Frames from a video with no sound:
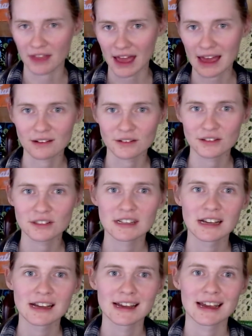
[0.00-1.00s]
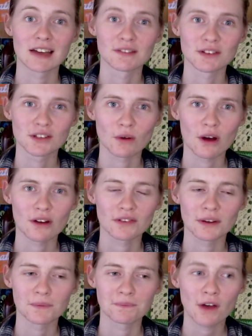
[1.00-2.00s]
the house ever so
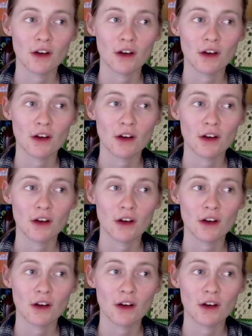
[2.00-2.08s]
often.